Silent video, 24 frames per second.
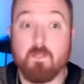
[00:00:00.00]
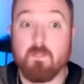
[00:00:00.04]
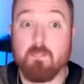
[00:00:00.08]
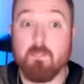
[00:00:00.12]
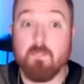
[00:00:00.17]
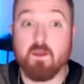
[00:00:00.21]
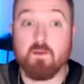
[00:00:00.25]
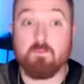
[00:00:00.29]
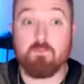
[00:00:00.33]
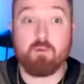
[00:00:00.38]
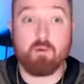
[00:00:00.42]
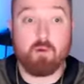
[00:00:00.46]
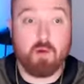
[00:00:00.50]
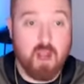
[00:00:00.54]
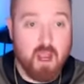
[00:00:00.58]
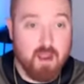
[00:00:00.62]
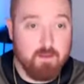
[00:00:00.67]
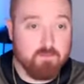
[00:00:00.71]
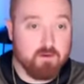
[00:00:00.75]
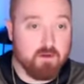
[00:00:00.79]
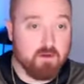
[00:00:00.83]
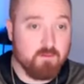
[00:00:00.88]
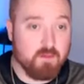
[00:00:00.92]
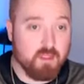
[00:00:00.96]
The
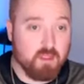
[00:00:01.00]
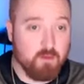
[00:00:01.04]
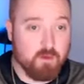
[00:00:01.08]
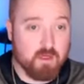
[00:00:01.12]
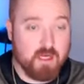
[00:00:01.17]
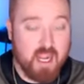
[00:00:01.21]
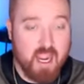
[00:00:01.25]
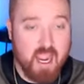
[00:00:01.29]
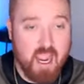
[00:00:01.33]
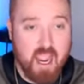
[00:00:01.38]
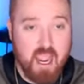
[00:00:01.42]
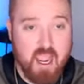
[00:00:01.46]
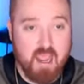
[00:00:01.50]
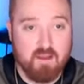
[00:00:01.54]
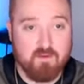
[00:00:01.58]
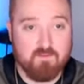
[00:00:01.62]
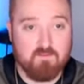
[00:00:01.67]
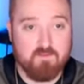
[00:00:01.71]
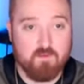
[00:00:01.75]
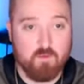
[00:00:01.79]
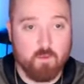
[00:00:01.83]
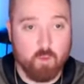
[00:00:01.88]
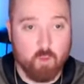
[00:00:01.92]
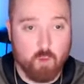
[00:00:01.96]
problem you would
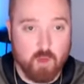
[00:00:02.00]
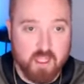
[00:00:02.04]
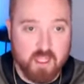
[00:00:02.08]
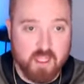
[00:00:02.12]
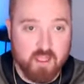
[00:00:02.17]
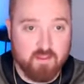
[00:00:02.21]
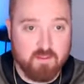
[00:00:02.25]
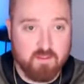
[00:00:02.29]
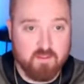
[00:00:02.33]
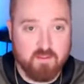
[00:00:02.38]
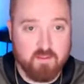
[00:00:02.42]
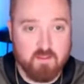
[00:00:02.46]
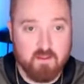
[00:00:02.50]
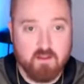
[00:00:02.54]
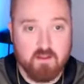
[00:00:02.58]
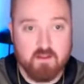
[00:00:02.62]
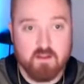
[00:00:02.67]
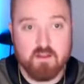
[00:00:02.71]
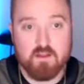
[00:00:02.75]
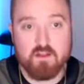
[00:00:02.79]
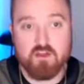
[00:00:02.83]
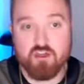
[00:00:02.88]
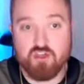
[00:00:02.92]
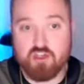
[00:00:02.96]
have with
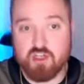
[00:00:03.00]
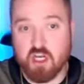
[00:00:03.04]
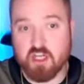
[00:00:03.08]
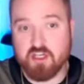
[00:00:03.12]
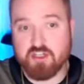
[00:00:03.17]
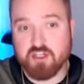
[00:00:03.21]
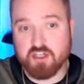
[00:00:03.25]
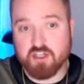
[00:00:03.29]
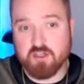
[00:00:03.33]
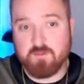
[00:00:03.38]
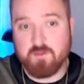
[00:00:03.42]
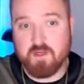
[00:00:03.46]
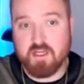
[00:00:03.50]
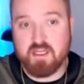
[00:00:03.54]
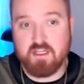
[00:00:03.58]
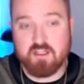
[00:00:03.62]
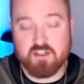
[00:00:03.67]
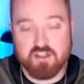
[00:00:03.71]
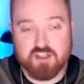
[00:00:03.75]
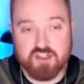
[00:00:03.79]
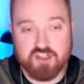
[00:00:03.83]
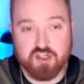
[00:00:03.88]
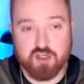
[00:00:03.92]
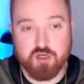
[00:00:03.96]
judges being
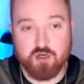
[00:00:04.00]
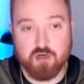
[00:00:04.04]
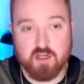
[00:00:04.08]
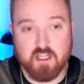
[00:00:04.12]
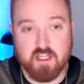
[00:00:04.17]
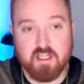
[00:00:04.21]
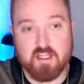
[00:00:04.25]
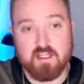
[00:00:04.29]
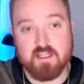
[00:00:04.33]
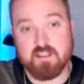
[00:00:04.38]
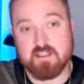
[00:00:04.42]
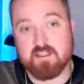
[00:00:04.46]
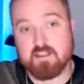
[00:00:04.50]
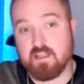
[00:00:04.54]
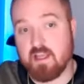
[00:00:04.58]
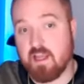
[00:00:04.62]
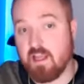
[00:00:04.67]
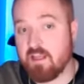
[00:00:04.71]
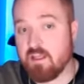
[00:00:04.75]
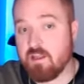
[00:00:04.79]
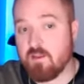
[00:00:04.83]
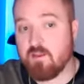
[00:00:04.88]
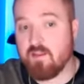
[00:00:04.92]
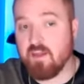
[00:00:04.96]
sued is
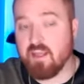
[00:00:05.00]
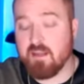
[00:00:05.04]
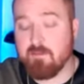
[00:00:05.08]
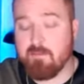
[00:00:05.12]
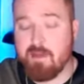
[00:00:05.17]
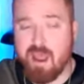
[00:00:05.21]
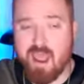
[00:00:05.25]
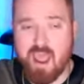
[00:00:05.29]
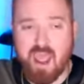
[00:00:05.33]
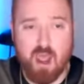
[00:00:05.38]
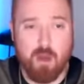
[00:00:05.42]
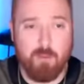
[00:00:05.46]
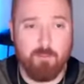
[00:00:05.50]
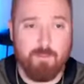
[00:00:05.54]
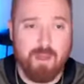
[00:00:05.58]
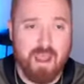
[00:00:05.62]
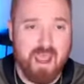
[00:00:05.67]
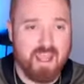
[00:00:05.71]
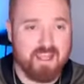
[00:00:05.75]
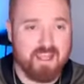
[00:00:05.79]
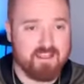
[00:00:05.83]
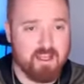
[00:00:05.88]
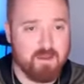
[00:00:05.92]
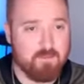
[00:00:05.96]
you think about how
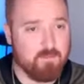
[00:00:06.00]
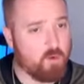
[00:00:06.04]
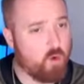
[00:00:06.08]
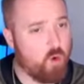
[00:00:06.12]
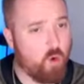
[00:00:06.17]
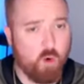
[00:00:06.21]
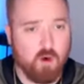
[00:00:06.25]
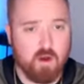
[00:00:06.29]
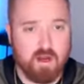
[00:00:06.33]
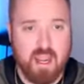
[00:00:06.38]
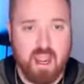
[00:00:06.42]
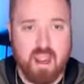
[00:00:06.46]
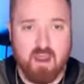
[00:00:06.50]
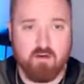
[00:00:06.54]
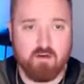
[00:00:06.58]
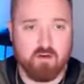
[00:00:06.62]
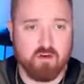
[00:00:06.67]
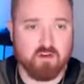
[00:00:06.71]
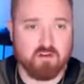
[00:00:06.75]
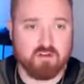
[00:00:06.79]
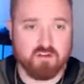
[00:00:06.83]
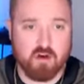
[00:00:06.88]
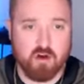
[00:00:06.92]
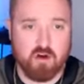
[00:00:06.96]
backed up court
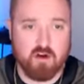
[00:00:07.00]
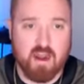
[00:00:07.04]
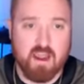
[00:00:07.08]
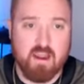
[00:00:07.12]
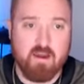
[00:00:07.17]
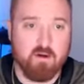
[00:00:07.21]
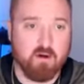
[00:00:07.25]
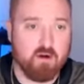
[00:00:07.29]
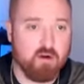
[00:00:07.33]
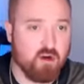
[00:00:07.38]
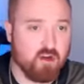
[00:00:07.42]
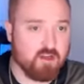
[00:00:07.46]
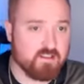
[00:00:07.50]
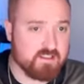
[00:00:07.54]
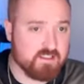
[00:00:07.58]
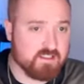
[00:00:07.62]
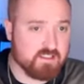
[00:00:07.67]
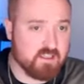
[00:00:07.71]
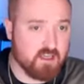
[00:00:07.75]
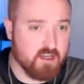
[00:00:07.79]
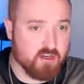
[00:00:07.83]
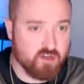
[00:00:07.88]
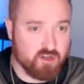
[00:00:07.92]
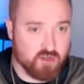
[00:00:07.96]
calendars are now across this
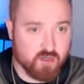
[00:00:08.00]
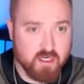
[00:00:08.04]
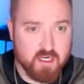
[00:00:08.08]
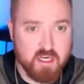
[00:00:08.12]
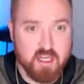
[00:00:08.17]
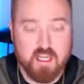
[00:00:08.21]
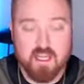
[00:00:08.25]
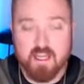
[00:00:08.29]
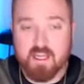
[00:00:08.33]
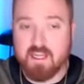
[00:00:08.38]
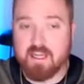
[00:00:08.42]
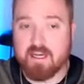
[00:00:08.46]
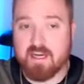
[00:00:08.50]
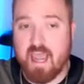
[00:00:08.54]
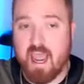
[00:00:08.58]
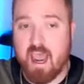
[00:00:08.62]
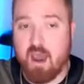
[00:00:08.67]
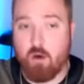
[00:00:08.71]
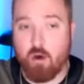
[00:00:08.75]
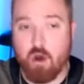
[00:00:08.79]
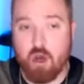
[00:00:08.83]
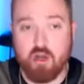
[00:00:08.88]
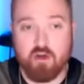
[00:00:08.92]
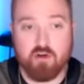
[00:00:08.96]
country and
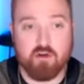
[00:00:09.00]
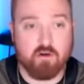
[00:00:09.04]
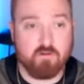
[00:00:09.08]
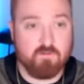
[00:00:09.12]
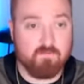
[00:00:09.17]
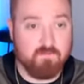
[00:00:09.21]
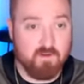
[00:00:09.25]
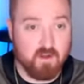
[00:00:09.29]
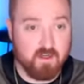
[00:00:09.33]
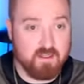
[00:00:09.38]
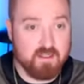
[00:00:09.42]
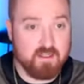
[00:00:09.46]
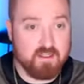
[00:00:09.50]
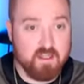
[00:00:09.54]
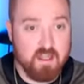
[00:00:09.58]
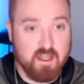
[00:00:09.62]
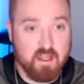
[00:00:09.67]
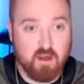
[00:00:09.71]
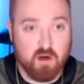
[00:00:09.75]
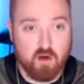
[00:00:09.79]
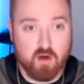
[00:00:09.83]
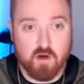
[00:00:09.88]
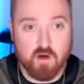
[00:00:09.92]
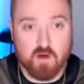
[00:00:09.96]
how underfunded
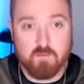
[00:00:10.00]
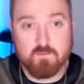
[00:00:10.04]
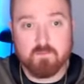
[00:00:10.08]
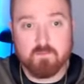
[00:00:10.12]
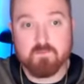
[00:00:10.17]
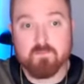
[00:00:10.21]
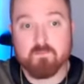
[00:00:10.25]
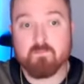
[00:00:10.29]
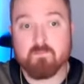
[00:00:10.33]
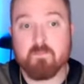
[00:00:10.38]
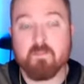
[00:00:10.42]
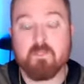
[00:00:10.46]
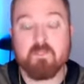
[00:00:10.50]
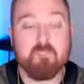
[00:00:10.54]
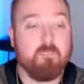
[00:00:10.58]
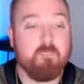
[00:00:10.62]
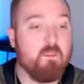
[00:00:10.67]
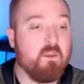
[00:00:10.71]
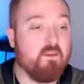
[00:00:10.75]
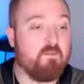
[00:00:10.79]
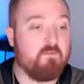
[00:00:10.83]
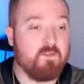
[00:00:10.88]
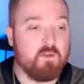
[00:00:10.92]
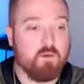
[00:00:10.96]
they are.
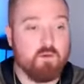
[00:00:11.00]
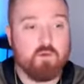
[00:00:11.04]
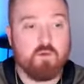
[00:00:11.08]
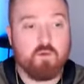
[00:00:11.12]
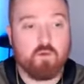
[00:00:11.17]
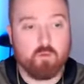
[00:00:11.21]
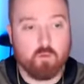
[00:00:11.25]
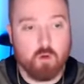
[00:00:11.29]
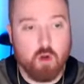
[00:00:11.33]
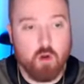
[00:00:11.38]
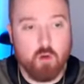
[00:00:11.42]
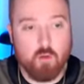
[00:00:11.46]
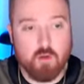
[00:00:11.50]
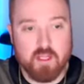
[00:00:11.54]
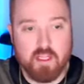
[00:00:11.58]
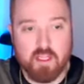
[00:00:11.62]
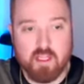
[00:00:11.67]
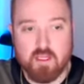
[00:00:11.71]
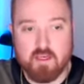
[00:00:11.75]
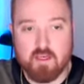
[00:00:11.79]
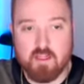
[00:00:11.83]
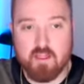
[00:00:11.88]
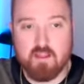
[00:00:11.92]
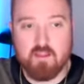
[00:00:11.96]
If you throw
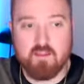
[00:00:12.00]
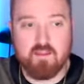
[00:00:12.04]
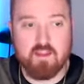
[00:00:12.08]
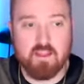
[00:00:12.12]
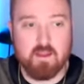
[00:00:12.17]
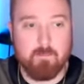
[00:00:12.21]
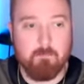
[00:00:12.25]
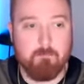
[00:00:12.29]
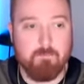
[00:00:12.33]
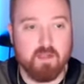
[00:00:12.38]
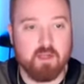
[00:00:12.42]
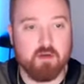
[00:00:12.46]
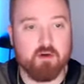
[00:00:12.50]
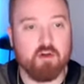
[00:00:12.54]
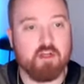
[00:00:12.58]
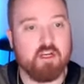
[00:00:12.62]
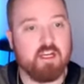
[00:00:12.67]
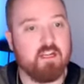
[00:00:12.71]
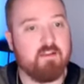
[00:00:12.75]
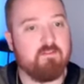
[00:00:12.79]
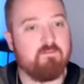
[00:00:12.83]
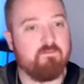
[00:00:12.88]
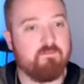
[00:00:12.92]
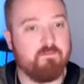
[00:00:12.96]
in the
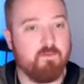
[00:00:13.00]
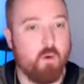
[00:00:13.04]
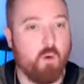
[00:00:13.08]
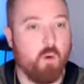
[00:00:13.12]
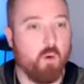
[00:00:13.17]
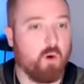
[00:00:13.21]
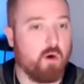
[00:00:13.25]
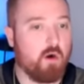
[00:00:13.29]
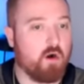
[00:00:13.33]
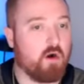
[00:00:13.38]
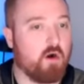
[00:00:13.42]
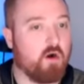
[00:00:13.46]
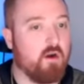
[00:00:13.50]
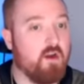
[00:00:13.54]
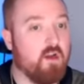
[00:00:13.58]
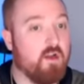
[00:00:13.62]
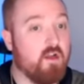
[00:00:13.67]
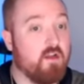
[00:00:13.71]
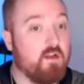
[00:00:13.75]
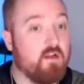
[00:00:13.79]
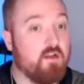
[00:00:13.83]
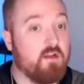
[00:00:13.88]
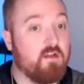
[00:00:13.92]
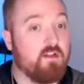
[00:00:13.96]
ability for
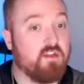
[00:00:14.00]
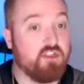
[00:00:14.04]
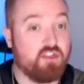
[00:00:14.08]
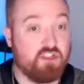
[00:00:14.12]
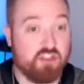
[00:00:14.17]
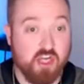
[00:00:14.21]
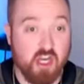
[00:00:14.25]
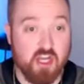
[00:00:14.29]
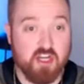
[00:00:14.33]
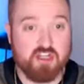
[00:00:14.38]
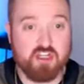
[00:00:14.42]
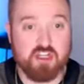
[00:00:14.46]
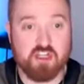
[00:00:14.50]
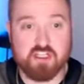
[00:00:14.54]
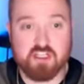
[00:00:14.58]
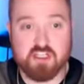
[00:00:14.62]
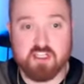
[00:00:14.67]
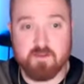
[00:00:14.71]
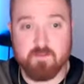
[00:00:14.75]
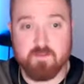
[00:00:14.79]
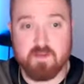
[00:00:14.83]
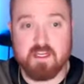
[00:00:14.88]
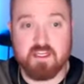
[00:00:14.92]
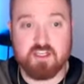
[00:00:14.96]
judges
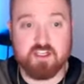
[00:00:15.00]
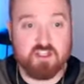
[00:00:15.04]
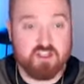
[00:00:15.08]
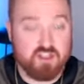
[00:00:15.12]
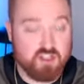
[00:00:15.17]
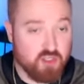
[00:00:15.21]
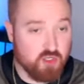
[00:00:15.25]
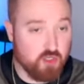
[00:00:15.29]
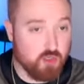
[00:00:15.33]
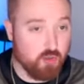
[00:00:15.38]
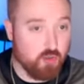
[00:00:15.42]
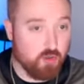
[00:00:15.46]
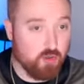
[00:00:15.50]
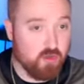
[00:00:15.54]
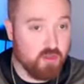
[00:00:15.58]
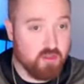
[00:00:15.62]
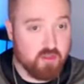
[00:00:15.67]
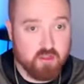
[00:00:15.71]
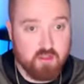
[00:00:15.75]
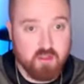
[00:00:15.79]
to be sued,